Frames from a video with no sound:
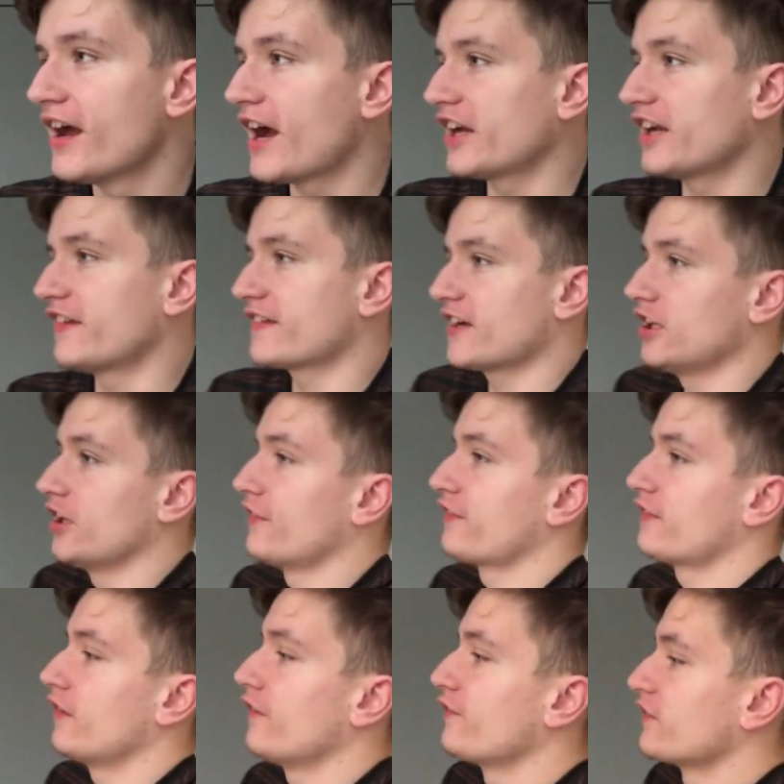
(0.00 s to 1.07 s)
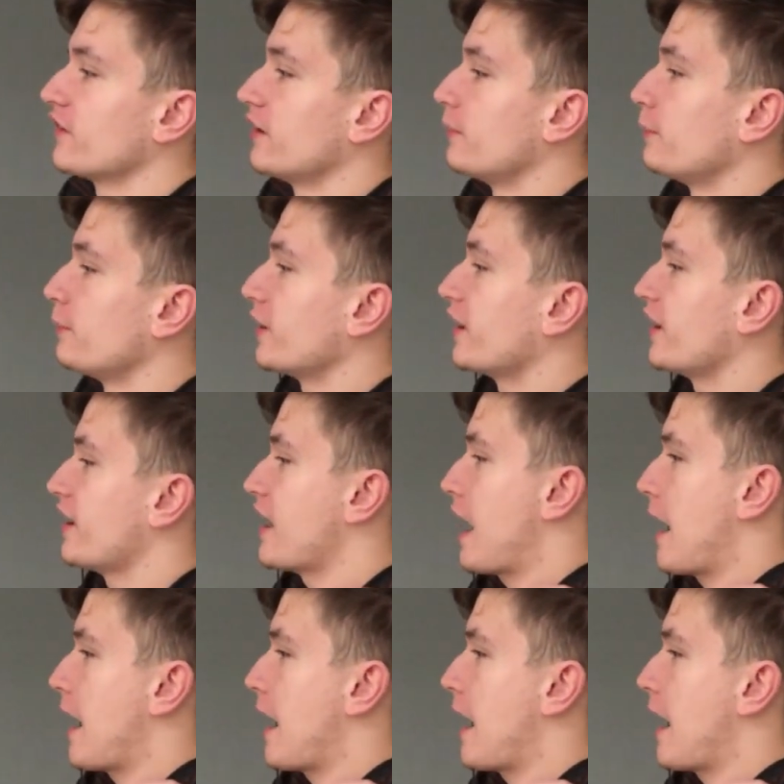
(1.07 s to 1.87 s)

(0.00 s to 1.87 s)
I need to get a lot of stuff done, but